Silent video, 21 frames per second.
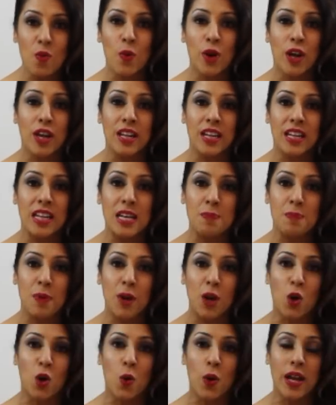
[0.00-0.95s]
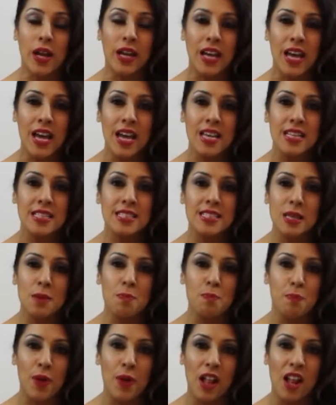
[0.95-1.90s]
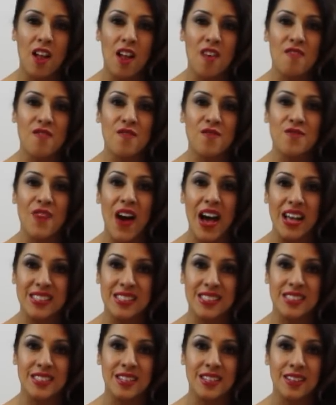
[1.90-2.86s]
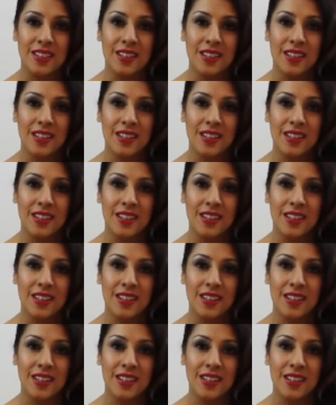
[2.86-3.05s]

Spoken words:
we're going to keep it quick, simple, fast.